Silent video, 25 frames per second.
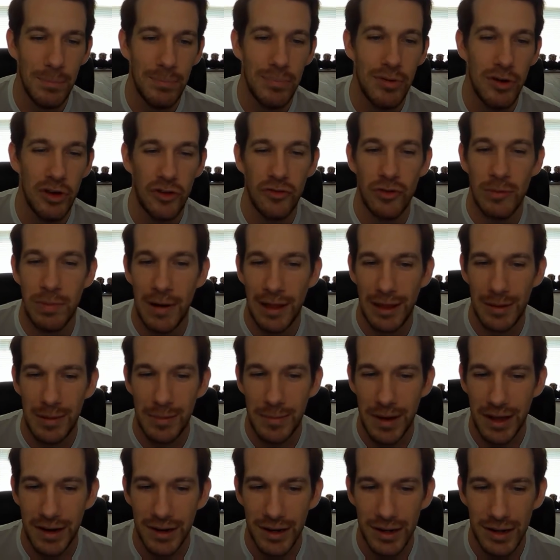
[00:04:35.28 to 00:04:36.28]
Push would probably
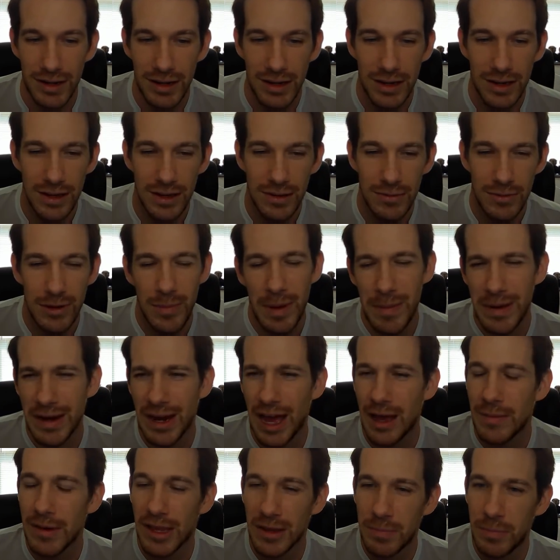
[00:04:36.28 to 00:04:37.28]
be better. Well, maybe
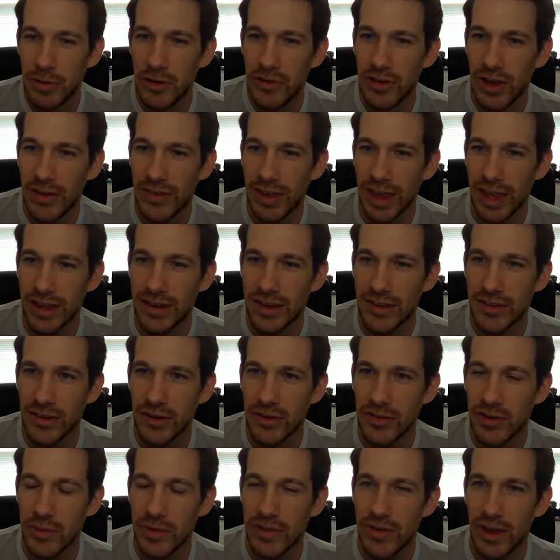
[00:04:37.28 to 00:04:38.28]
not, because Push has
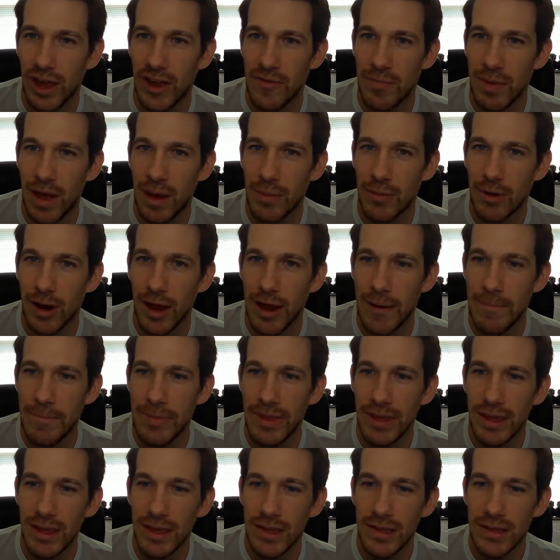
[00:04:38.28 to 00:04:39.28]
anti-synergy with Dive Bomb, right?
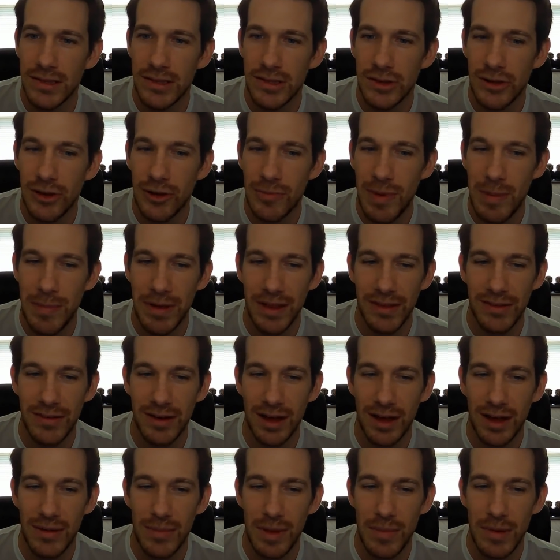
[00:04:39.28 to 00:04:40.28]
So maybe it's
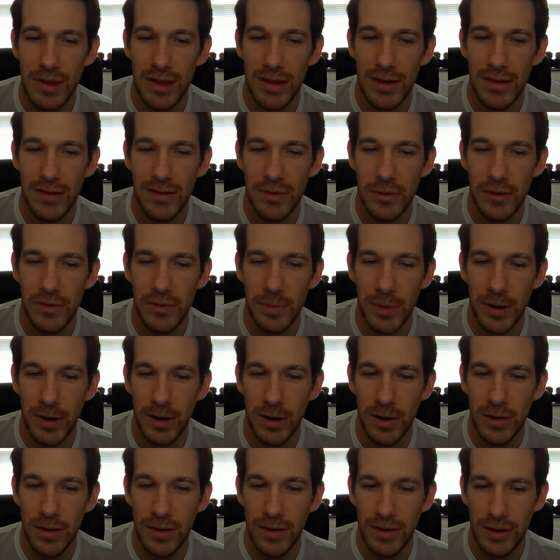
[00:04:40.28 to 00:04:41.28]
not. Maybe it is Swift
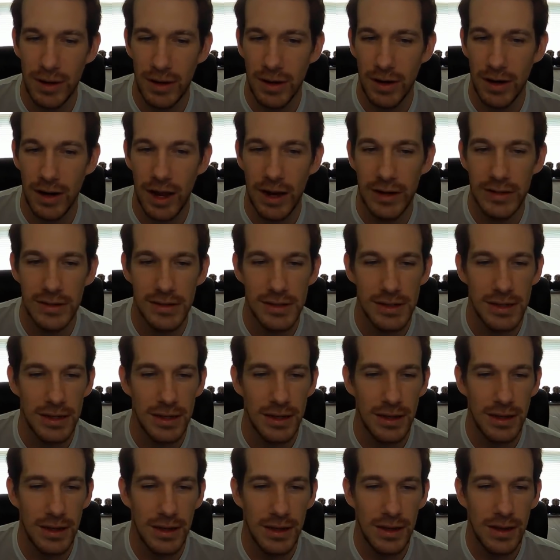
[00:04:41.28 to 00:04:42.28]
Sparrow here,
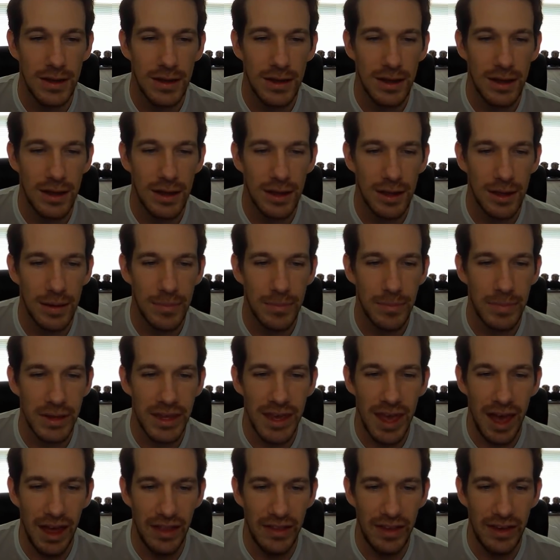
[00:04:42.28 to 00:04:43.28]
actually.
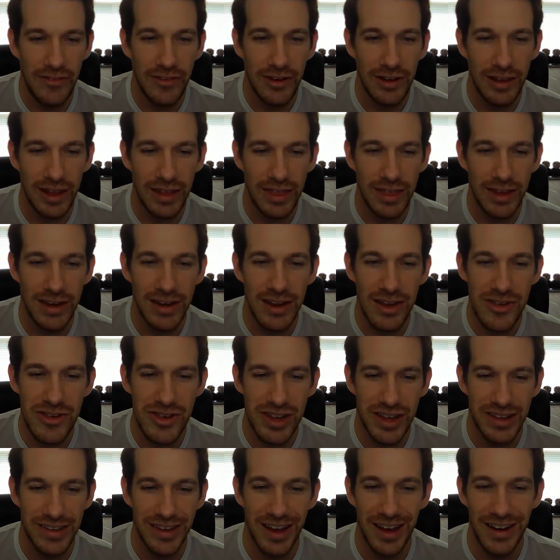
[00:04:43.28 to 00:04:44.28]
But yeah, definitely the
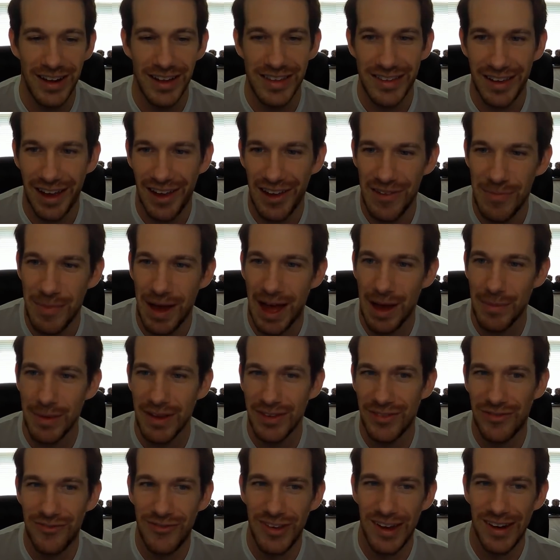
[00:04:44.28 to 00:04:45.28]
Ninja Katana Dive Bomb
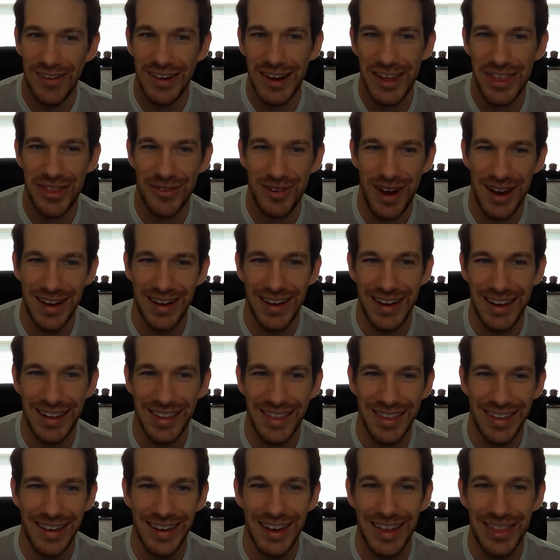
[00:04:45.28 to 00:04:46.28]
is very
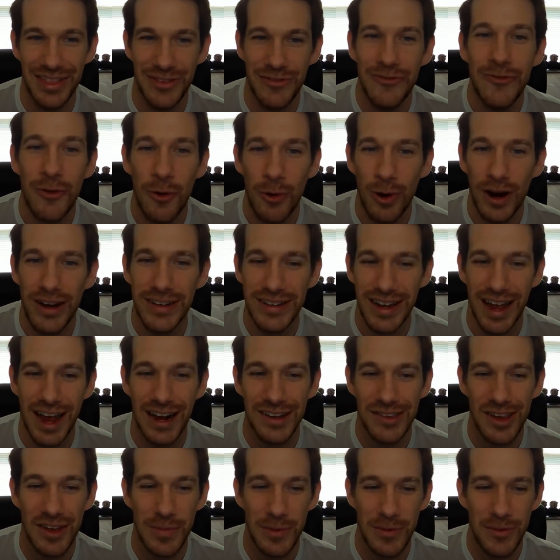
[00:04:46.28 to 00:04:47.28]
threatening to get 4
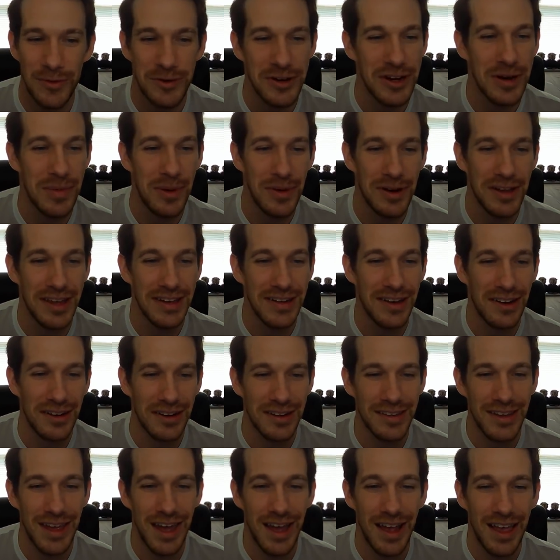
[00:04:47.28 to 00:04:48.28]
attacks off before your opponent can
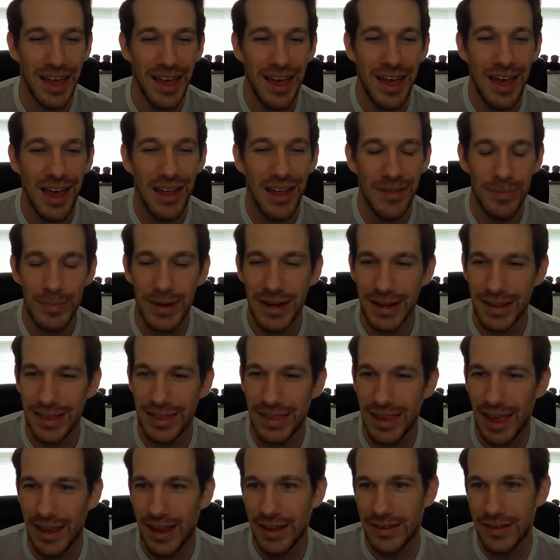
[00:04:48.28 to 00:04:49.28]
counterattack.
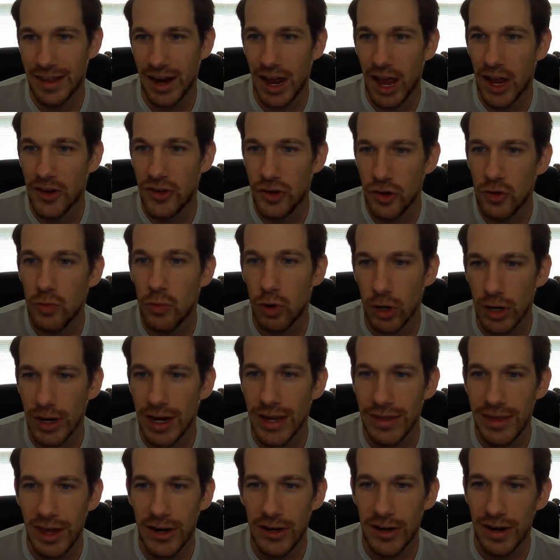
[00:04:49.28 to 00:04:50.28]
But like I said, I do
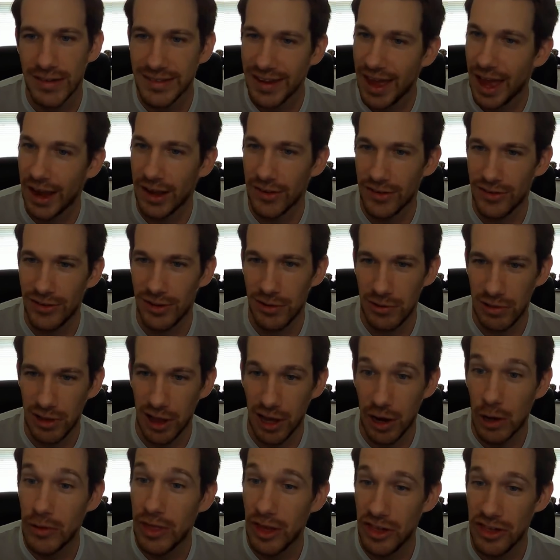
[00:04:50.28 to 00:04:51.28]
worry that her attack is too
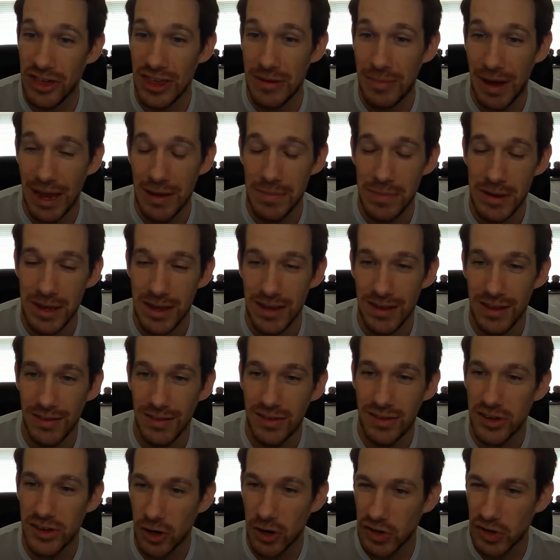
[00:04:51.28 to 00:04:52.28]
low, that she might be
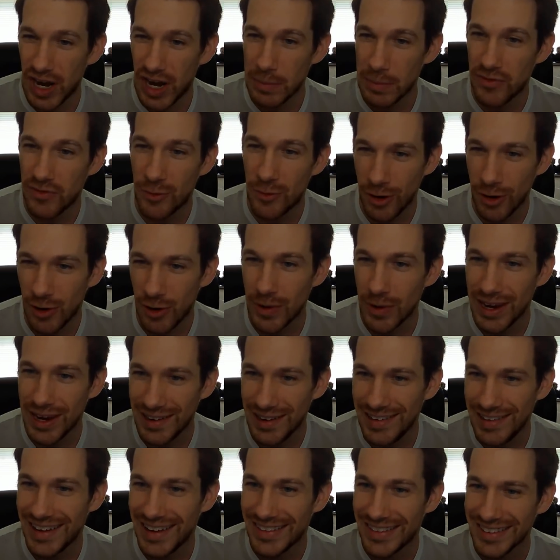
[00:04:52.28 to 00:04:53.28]
0x4
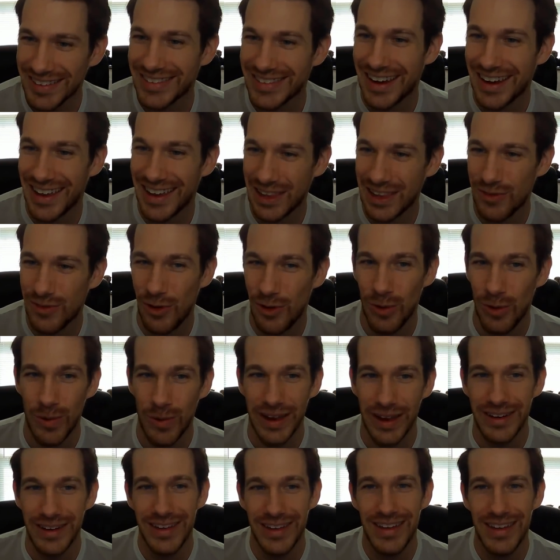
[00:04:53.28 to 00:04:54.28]
Queen in the style of
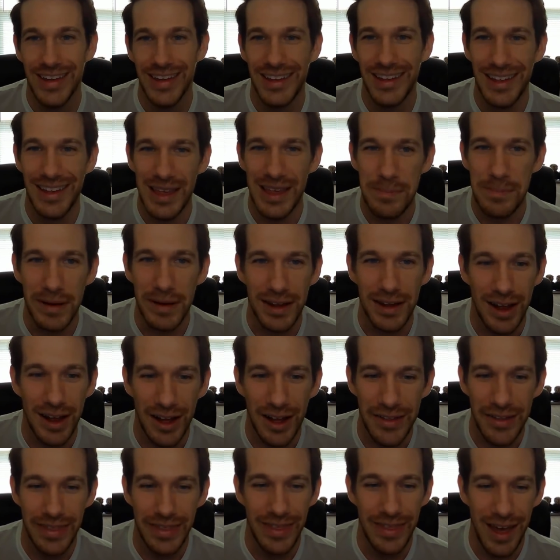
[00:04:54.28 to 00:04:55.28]
Olwen. But
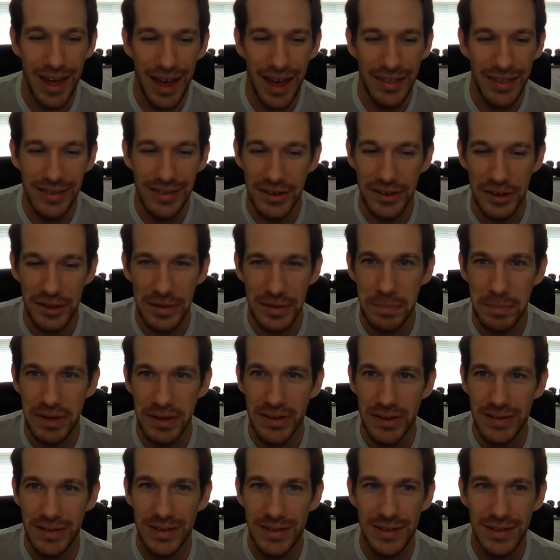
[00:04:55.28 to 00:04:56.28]
other than that, it's a good
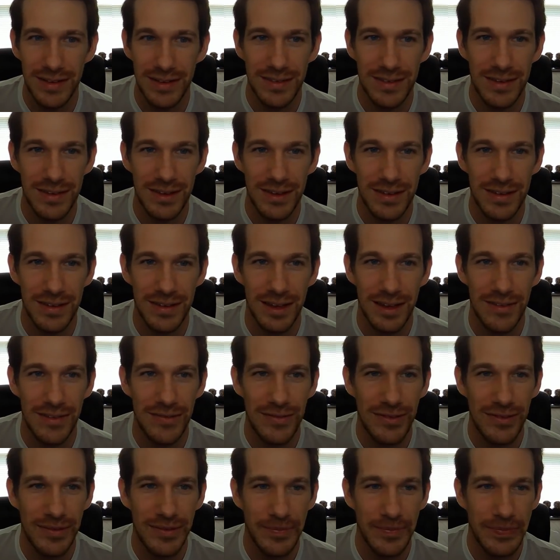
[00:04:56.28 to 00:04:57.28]
build. It's good
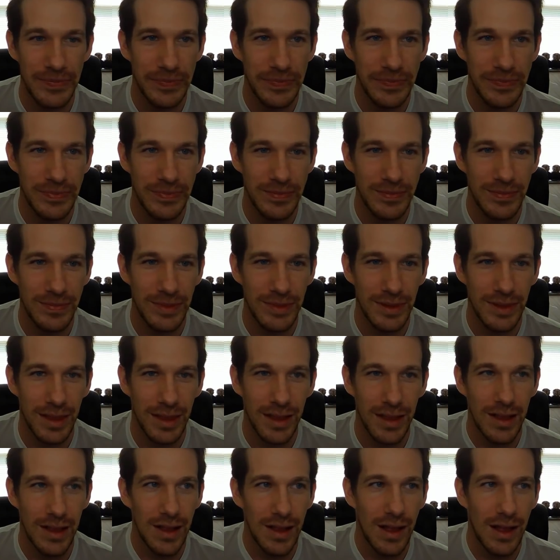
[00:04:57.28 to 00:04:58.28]
stuff.
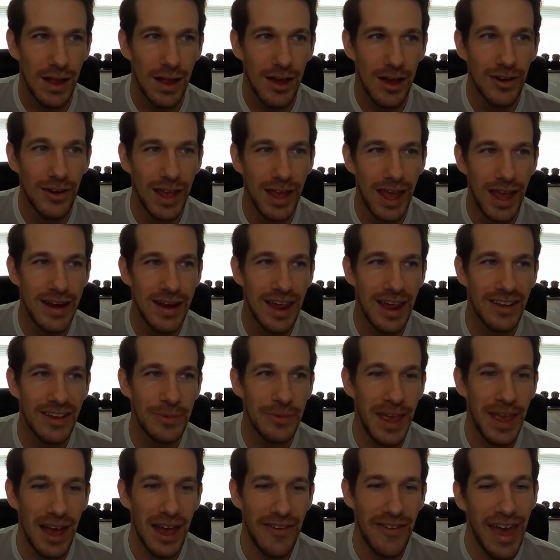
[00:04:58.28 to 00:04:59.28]
Okay,
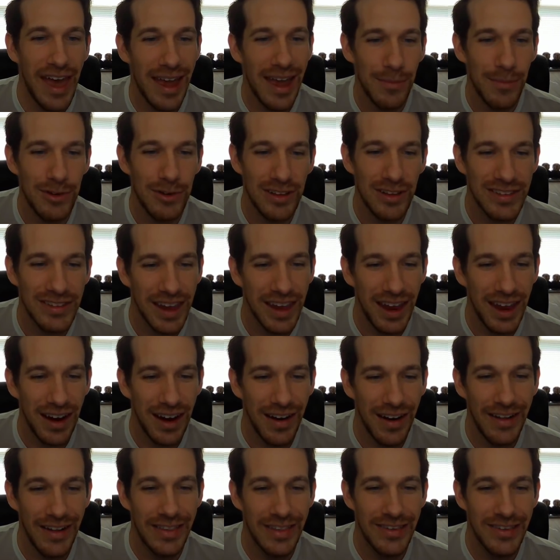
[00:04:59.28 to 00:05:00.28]
next we have Emerald
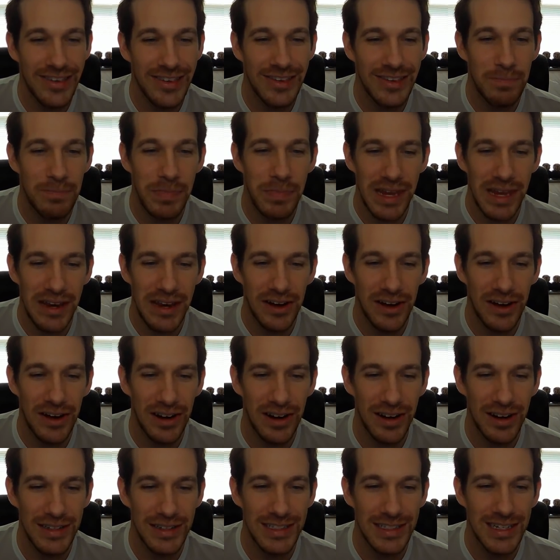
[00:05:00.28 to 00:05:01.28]
Aaron's
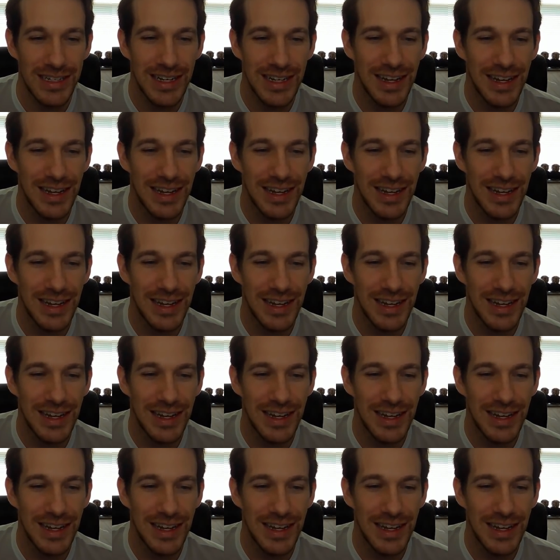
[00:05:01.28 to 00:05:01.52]
Speedheart.